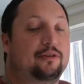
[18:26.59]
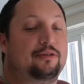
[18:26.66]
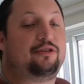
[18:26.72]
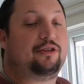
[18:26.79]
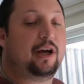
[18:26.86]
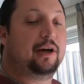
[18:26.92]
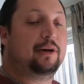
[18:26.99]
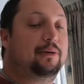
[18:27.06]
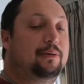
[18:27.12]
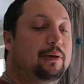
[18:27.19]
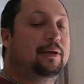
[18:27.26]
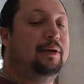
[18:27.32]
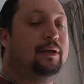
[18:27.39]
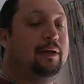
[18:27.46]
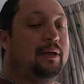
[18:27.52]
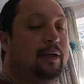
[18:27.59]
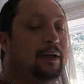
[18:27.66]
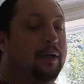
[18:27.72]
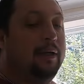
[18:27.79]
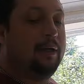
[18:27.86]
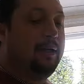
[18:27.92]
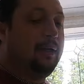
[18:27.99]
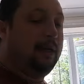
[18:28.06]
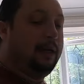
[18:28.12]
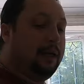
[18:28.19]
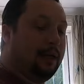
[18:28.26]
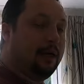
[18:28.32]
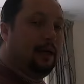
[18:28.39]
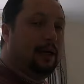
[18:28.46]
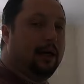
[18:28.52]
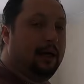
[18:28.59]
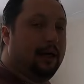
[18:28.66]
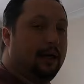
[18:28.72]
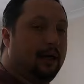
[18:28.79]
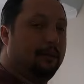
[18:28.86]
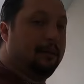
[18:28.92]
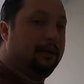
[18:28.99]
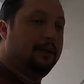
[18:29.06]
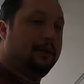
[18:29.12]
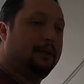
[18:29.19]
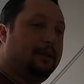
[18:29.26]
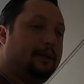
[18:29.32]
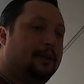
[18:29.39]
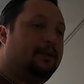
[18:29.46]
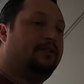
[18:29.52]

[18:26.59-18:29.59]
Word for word: shown. Uh, his